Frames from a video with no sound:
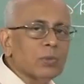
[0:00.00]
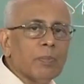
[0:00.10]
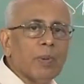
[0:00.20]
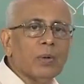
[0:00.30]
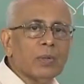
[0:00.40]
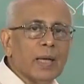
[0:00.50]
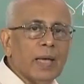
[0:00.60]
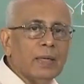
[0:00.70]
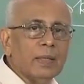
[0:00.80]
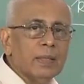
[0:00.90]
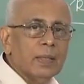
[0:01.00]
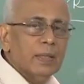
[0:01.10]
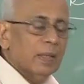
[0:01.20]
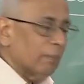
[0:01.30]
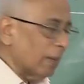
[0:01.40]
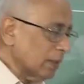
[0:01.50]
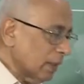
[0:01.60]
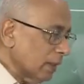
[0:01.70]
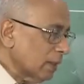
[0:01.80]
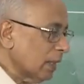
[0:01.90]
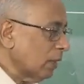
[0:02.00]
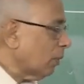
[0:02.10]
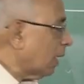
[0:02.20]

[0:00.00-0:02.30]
to the power n. But it is interesting to